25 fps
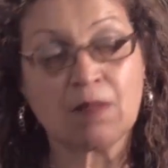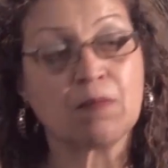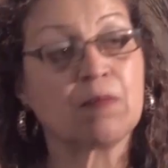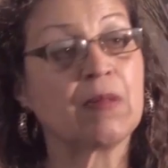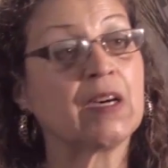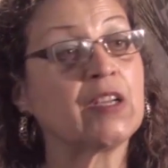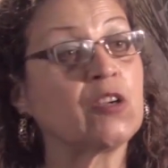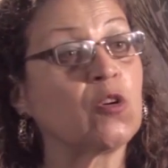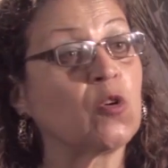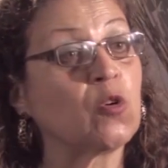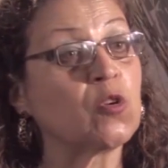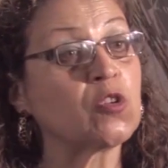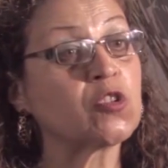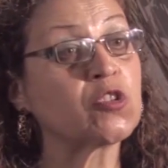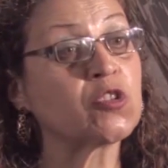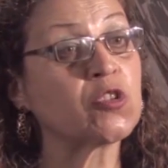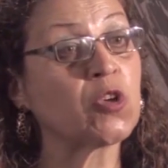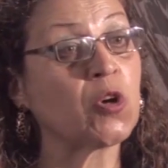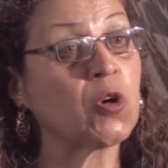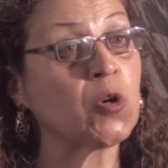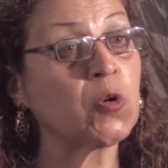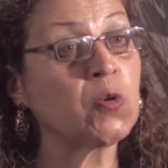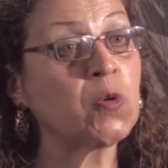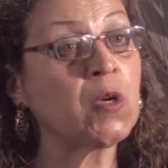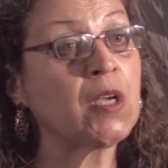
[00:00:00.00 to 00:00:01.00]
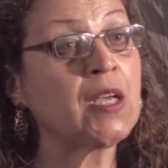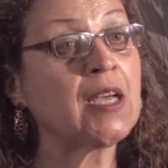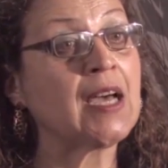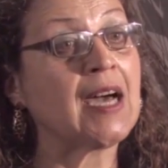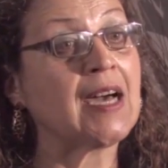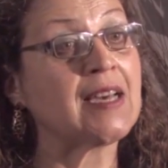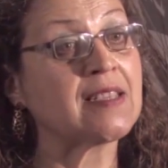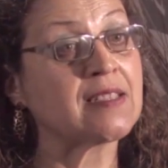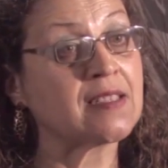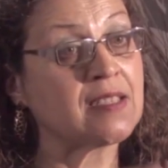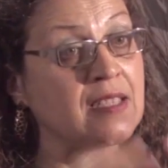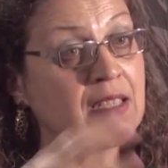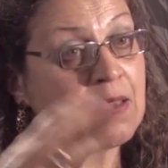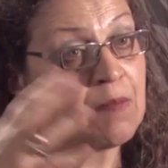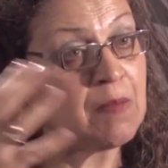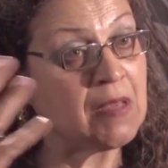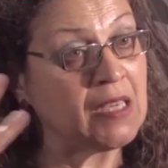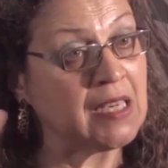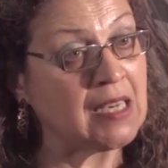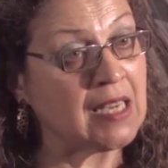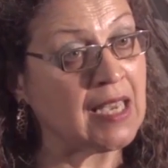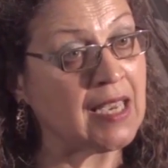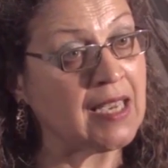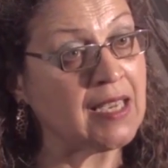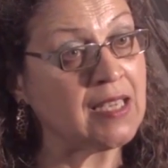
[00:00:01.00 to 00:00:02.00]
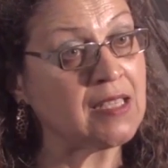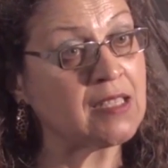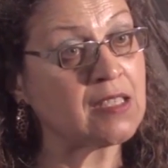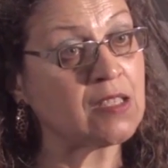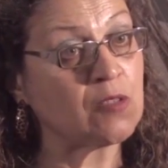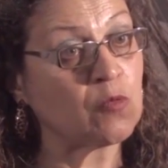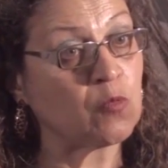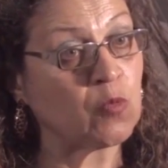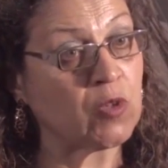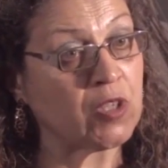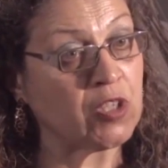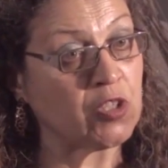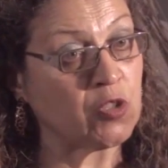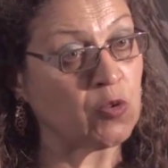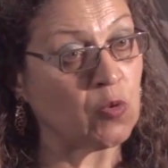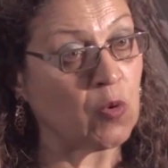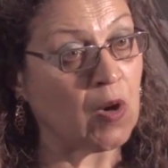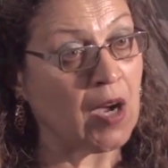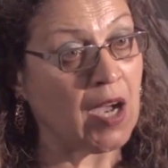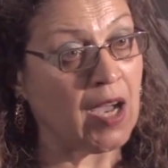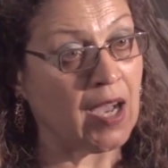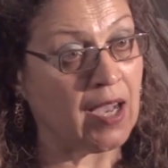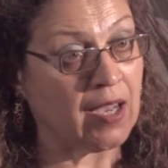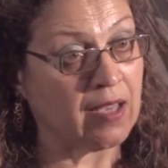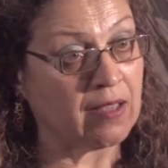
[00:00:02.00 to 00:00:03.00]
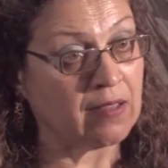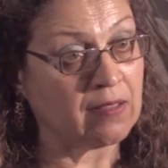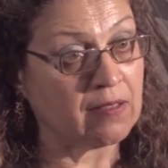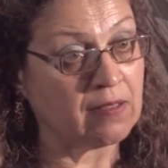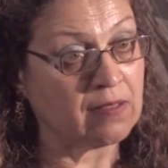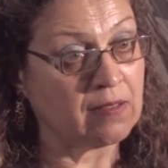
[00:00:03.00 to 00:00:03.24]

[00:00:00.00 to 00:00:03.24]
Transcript: But also assimilate where you are.